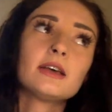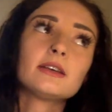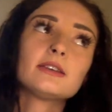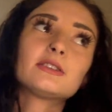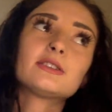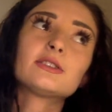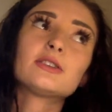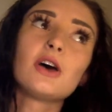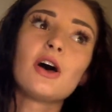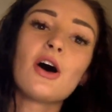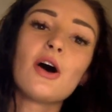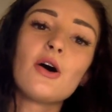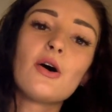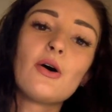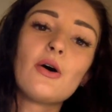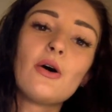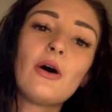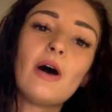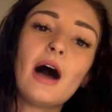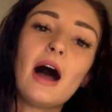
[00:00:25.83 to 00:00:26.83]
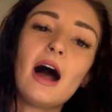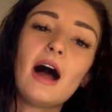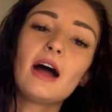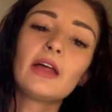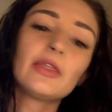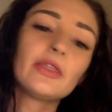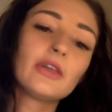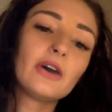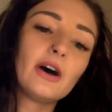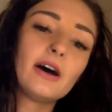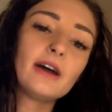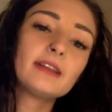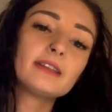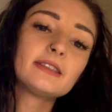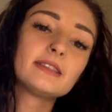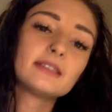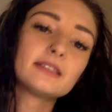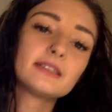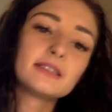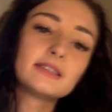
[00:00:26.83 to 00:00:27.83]
So I thought,
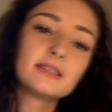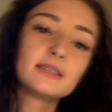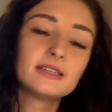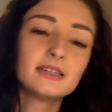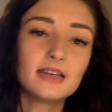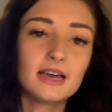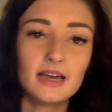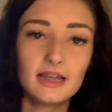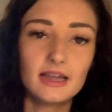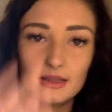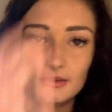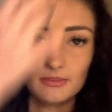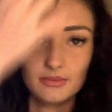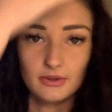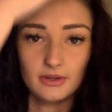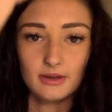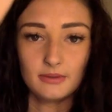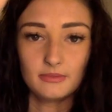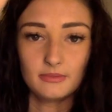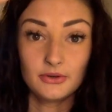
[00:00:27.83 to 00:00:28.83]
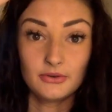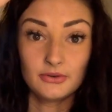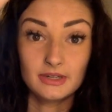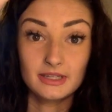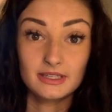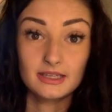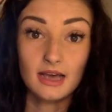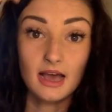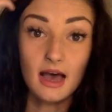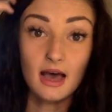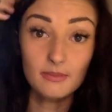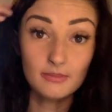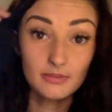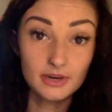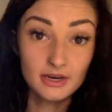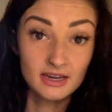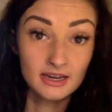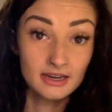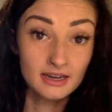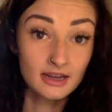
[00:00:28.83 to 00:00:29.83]
since today the blood moon is
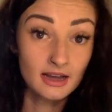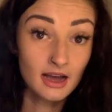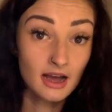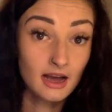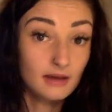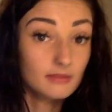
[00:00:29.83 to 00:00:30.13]
happening,